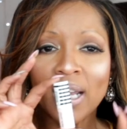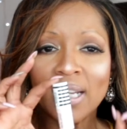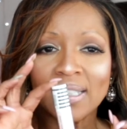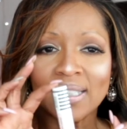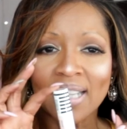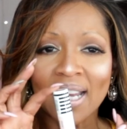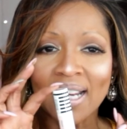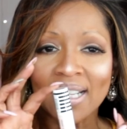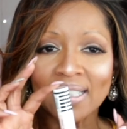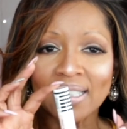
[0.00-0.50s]
and
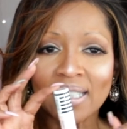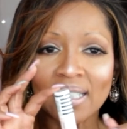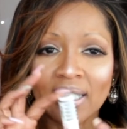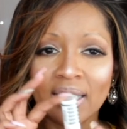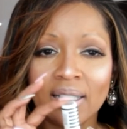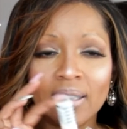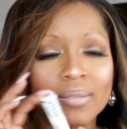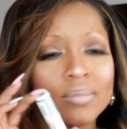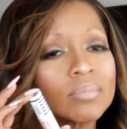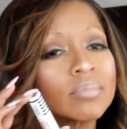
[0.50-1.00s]

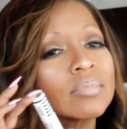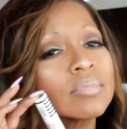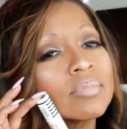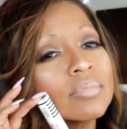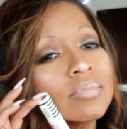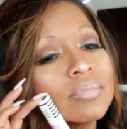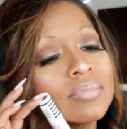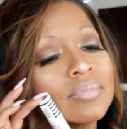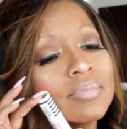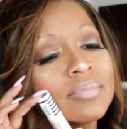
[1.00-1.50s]
dainty.
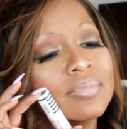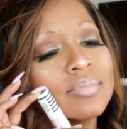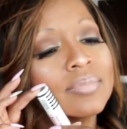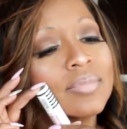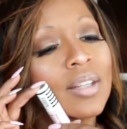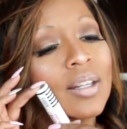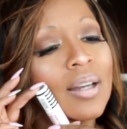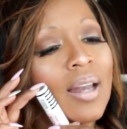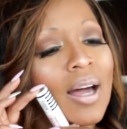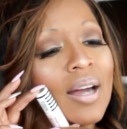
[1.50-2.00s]

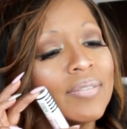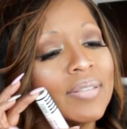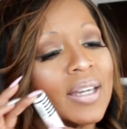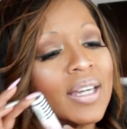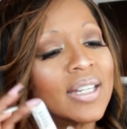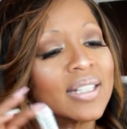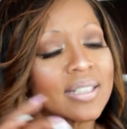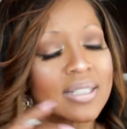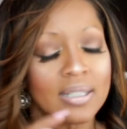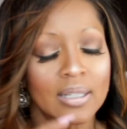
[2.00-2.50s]
Love
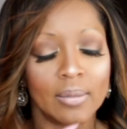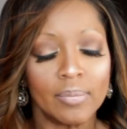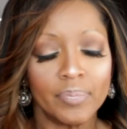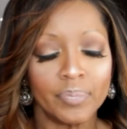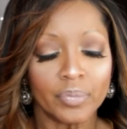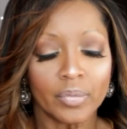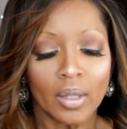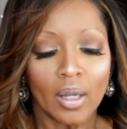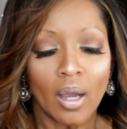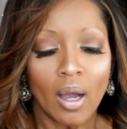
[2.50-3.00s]
it.
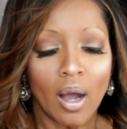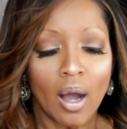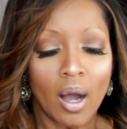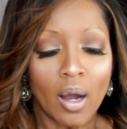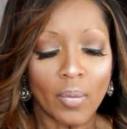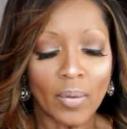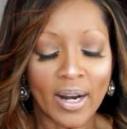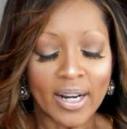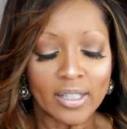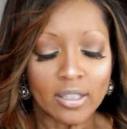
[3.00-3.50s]

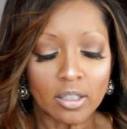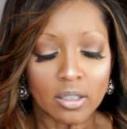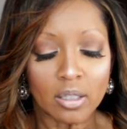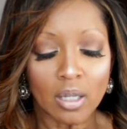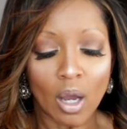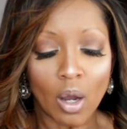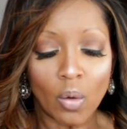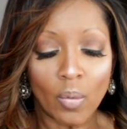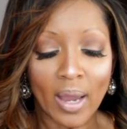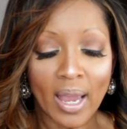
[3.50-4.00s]
All right,
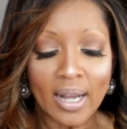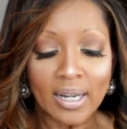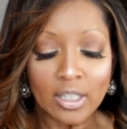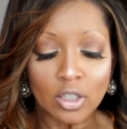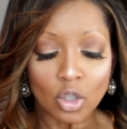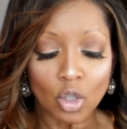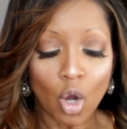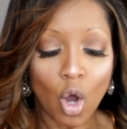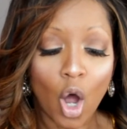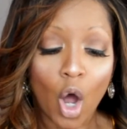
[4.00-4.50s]
so, and
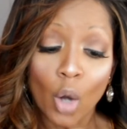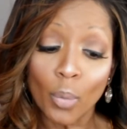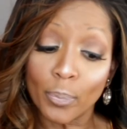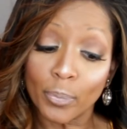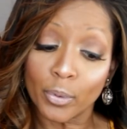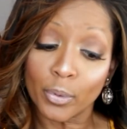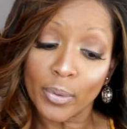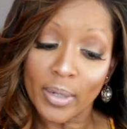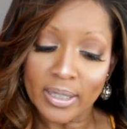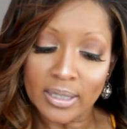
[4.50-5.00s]
it's
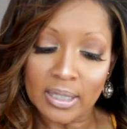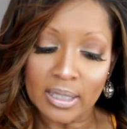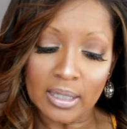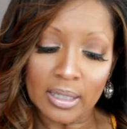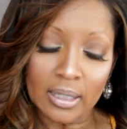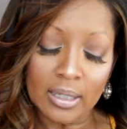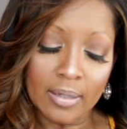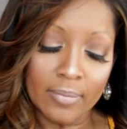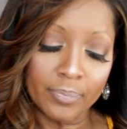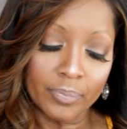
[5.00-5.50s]
called
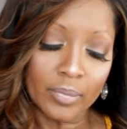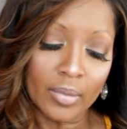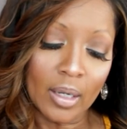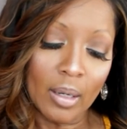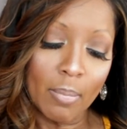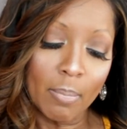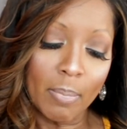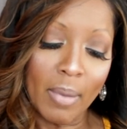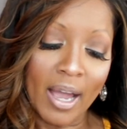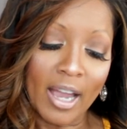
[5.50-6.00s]
Pretty
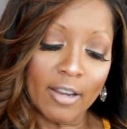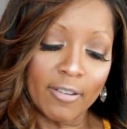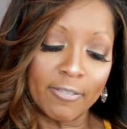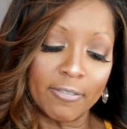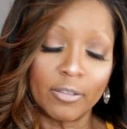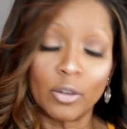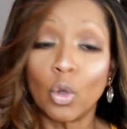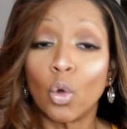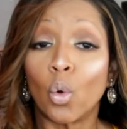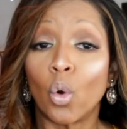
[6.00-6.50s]
by
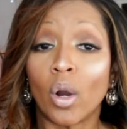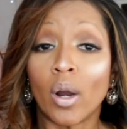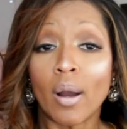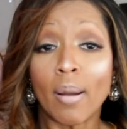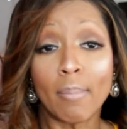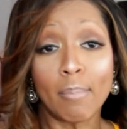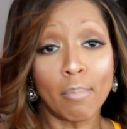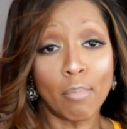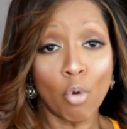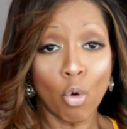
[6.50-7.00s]

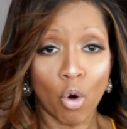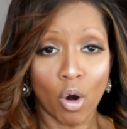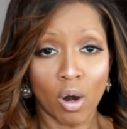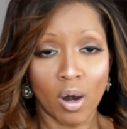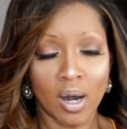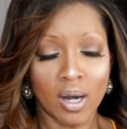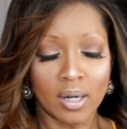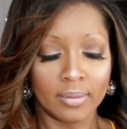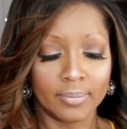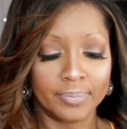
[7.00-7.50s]

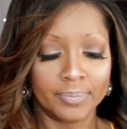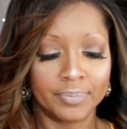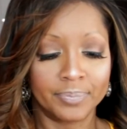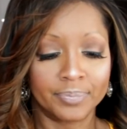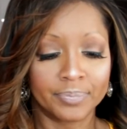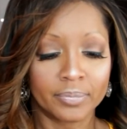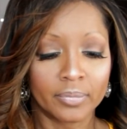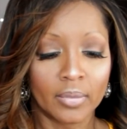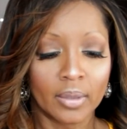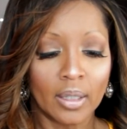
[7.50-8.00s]
FLORMAR.
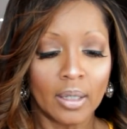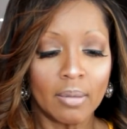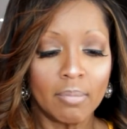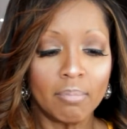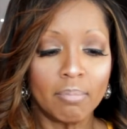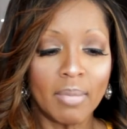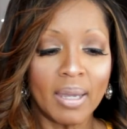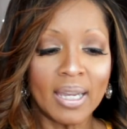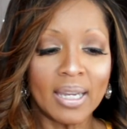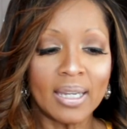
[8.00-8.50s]

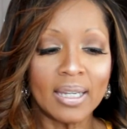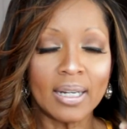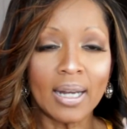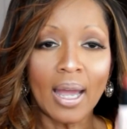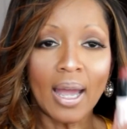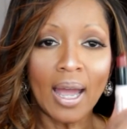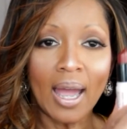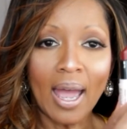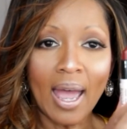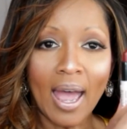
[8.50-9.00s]
Made
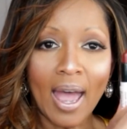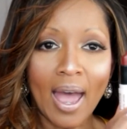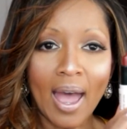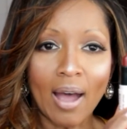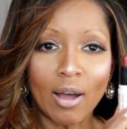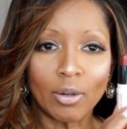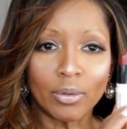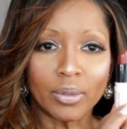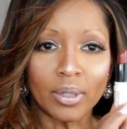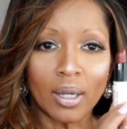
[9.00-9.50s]

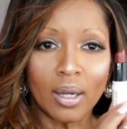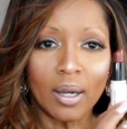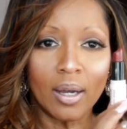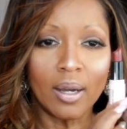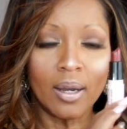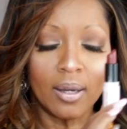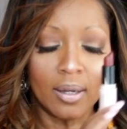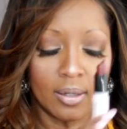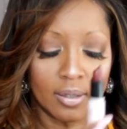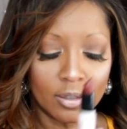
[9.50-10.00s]
out
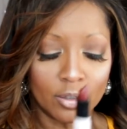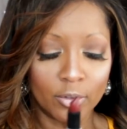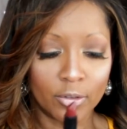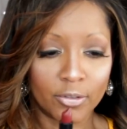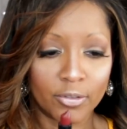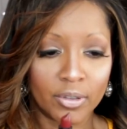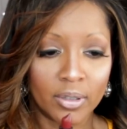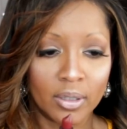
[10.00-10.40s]
of